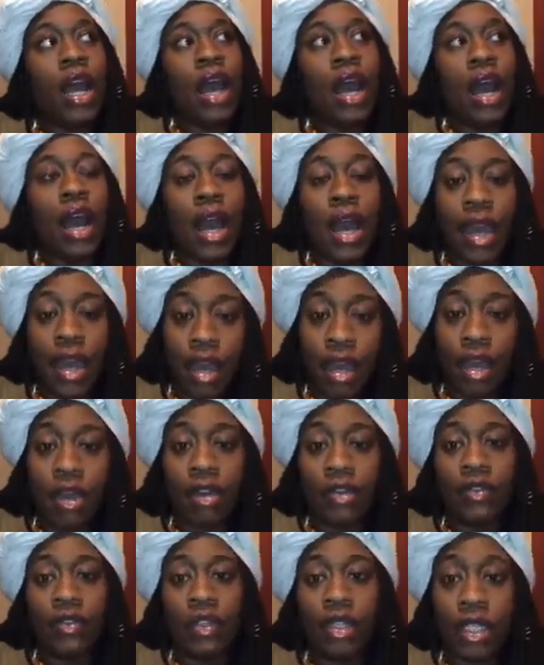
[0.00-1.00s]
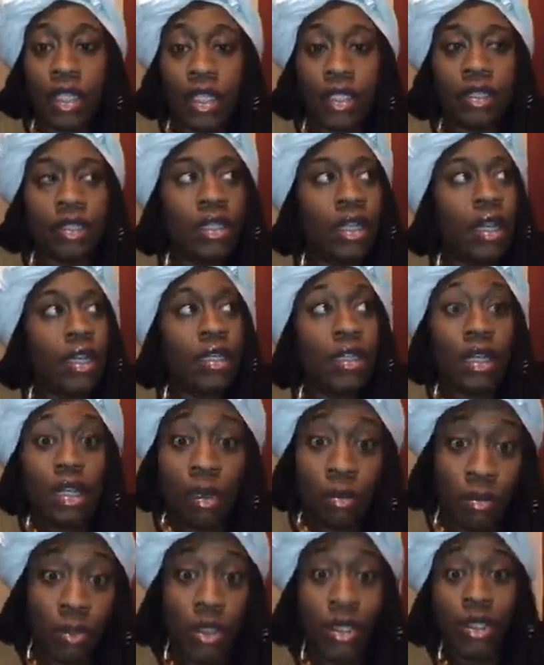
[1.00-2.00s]
I have this. Like,
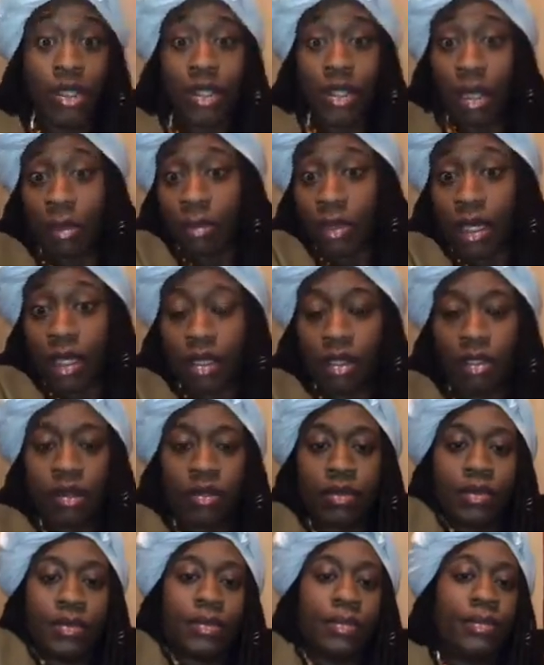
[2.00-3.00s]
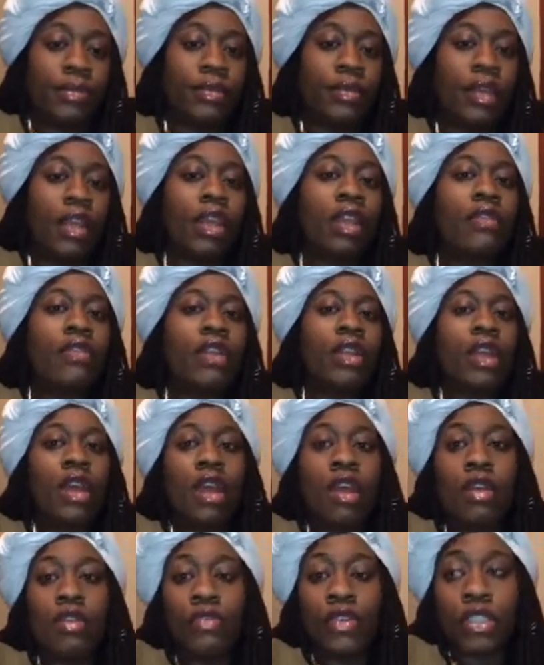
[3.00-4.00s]
come with something, even."
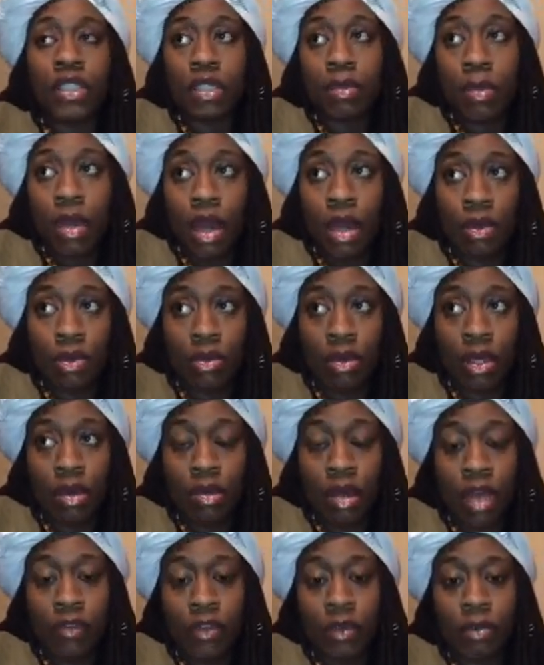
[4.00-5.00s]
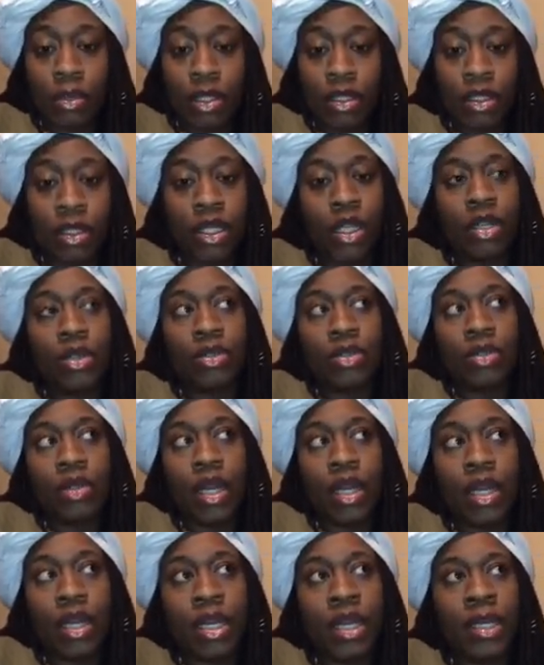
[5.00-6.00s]
For somebody who don't have a budget and you trying
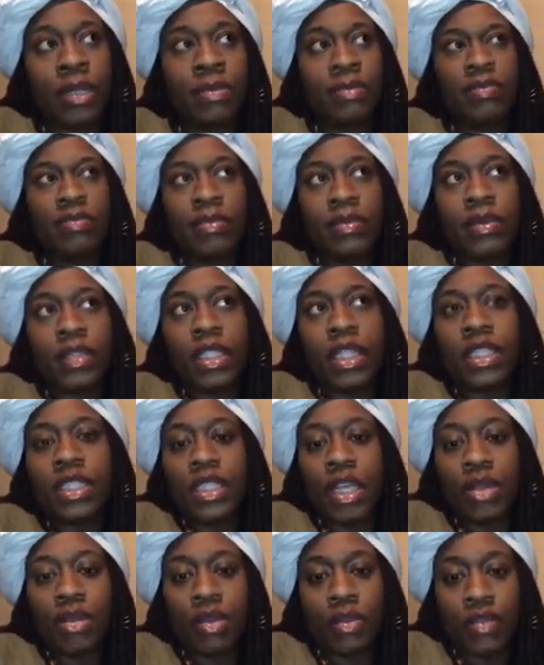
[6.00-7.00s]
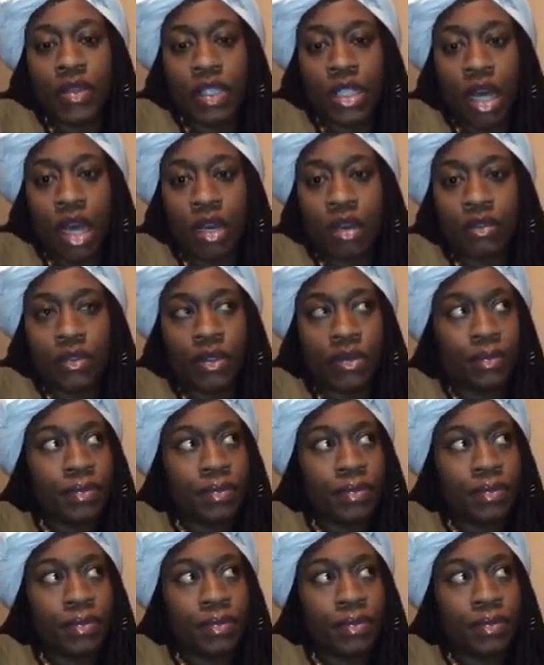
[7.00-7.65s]
to get, let's say you're a photographer